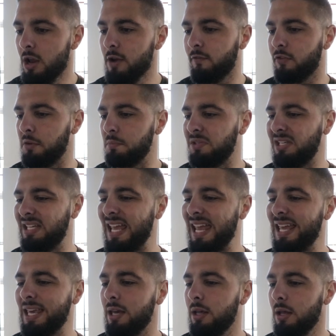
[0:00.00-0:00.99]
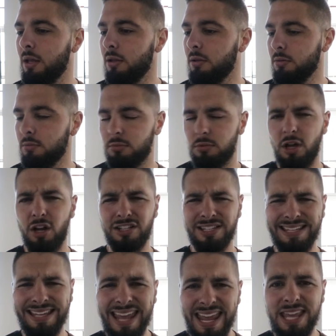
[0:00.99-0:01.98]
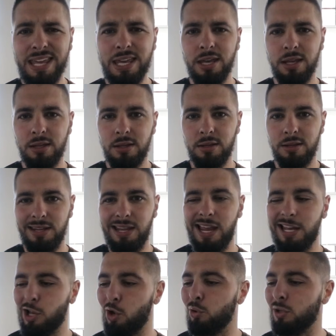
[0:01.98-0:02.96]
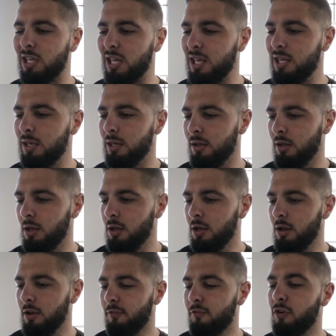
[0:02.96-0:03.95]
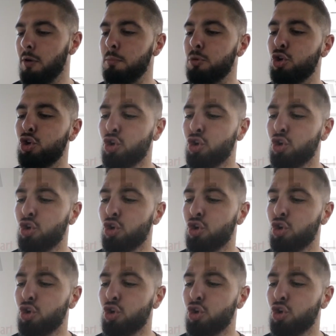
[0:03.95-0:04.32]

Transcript: From Geek, not Geek, he ain't no geek, from